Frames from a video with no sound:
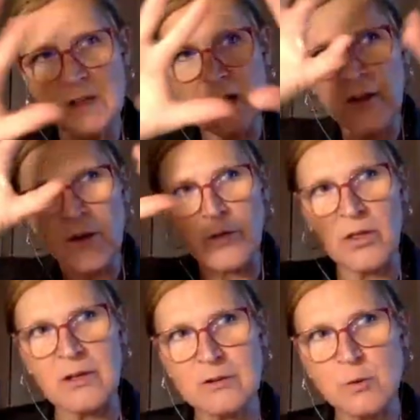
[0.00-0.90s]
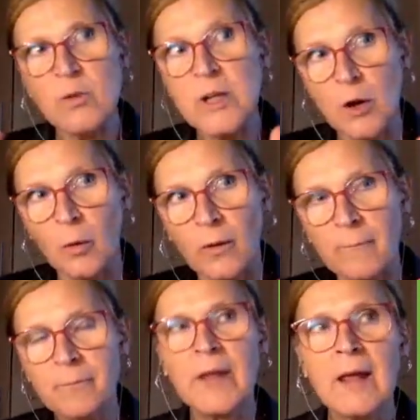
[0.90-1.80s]
other things we know.
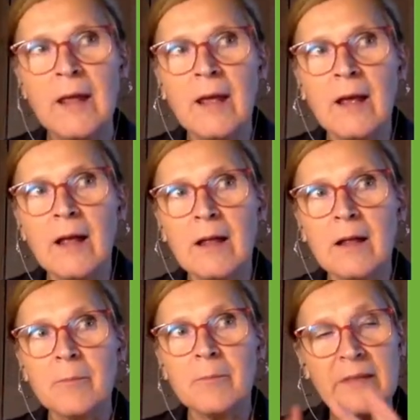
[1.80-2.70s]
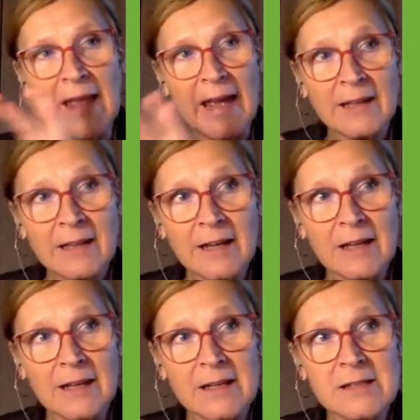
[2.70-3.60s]
Then
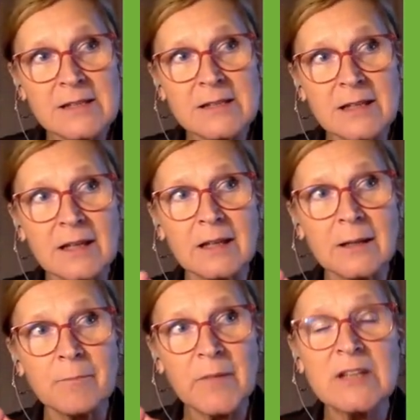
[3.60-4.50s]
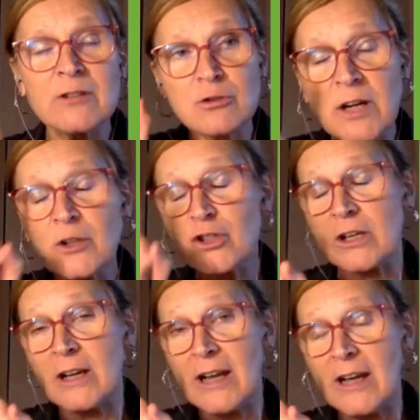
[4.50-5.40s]
it's
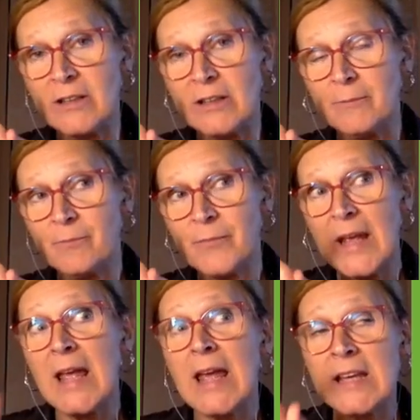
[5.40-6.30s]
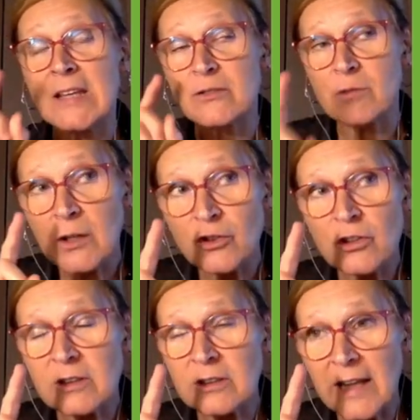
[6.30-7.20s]
instructional level.
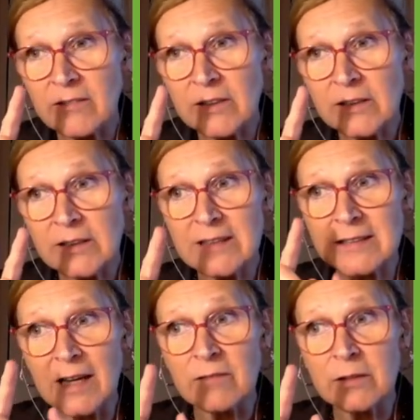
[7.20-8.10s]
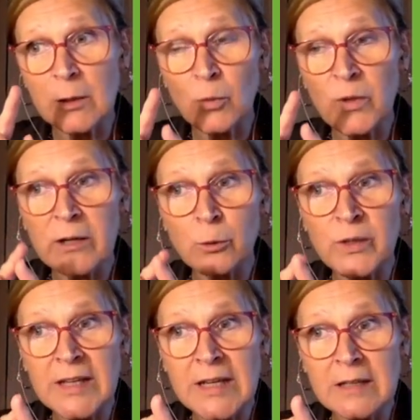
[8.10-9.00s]
Instructional level is level where
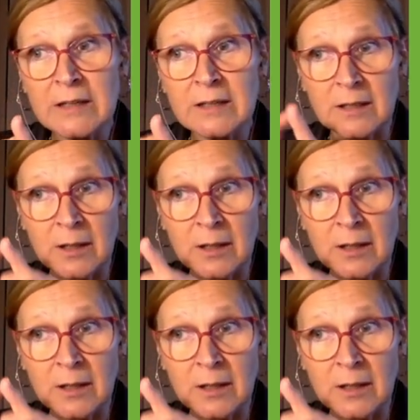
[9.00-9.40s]
we need